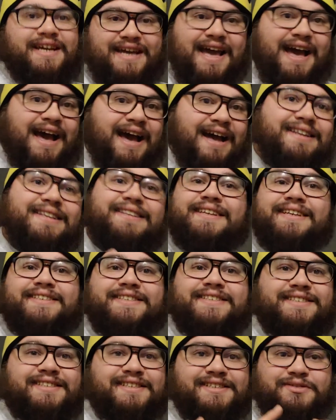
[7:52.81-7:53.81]
yeah, I did
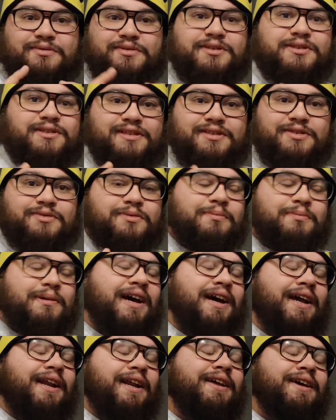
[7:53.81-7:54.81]
this. This was
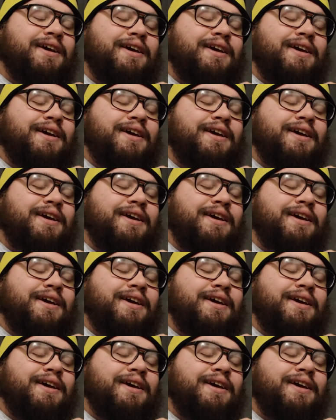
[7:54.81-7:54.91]
mine.